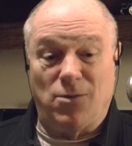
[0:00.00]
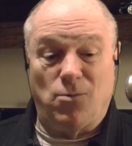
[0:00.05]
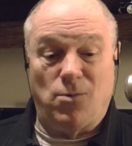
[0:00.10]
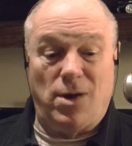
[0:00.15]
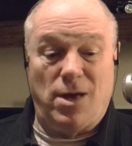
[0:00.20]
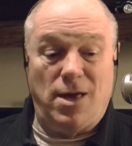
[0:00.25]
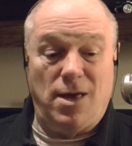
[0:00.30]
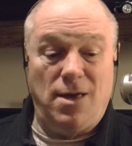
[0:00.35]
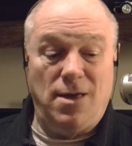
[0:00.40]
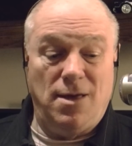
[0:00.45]
the
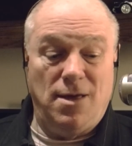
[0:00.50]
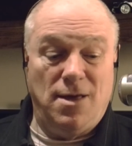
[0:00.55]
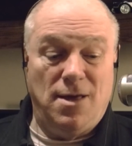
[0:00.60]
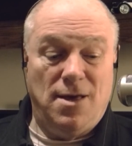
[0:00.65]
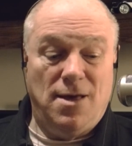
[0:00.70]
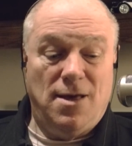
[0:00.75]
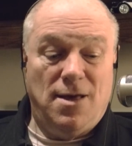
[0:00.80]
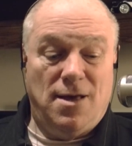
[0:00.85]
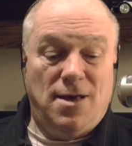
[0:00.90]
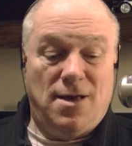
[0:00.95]
way,
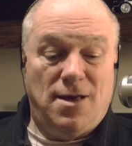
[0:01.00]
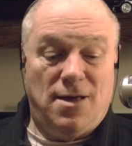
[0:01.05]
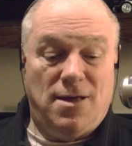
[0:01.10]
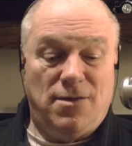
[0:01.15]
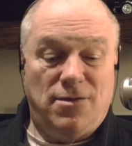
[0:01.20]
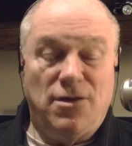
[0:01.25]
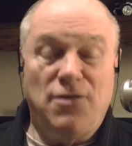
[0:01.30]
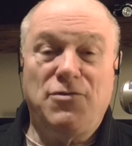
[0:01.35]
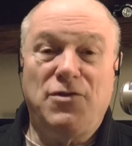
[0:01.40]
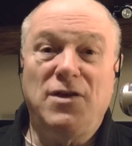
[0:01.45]

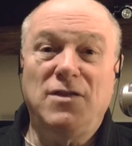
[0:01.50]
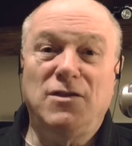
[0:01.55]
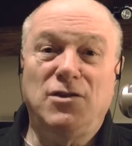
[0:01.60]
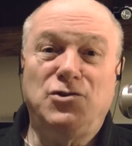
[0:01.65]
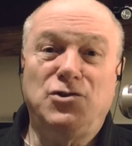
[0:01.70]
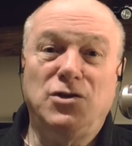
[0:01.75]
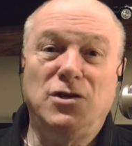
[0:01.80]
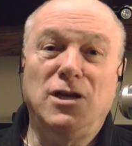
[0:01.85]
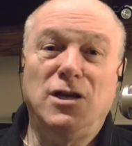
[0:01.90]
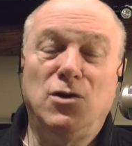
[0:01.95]
the thing
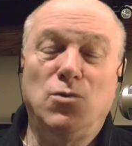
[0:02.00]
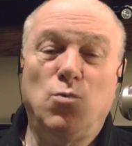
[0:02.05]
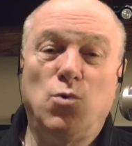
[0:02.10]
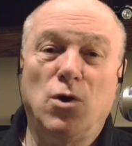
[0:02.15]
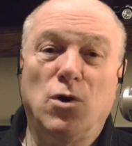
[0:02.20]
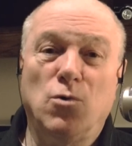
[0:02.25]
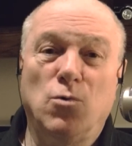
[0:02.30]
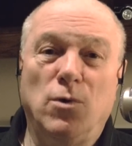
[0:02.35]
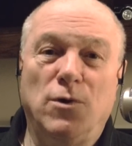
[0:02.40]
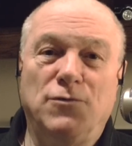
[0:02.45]
that you need to
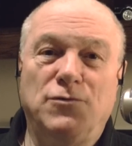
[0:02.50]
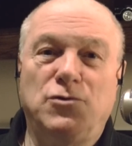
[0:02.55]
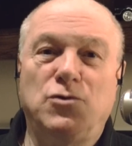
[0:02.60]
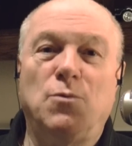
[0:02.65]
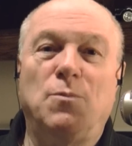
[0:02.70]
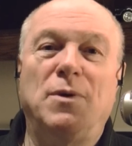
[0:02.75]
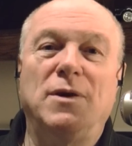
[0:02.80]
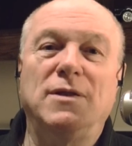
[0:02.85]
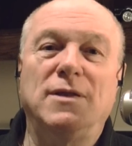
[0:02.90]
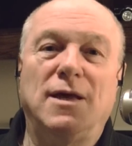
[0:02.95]
work with
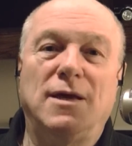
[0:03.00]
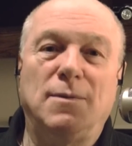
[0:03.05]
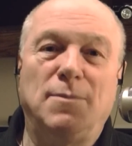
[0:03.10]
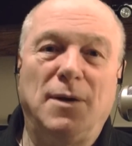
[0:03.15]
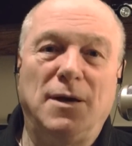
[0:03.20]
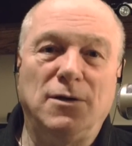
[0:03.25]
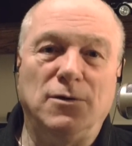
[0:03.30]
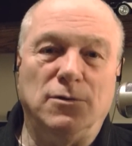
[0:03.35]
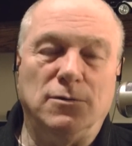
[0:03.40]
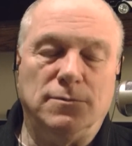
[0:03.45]
to bring that
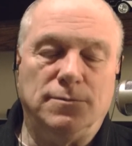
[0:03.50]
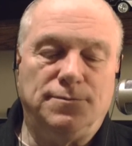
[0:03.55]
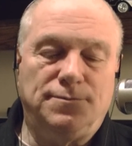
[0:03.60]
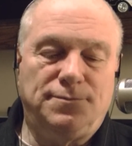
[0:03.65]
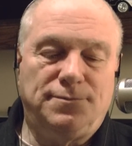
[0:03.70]
about.